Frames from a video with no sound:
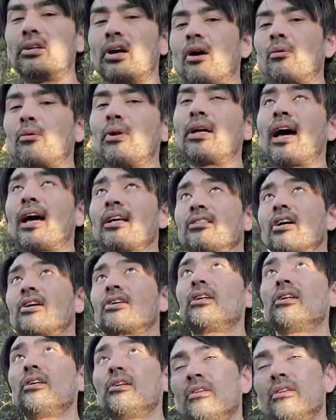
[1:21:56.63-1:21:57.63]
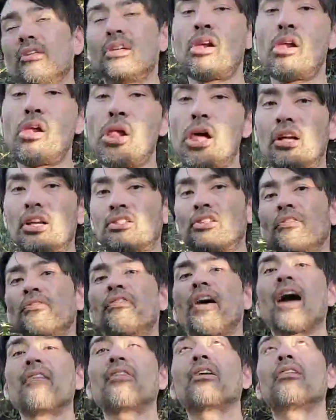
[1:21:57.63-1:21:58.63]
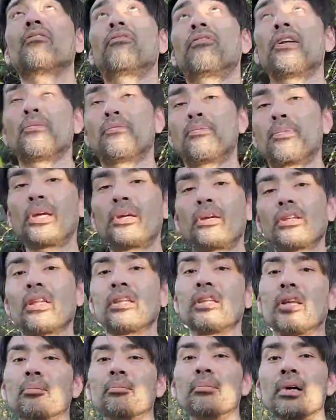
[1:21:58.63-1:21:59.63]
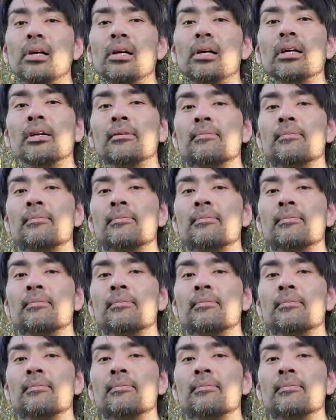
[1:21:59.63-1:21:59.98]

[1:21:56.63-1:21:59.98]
Your dog relies on you because you're 500 feet bigger than them.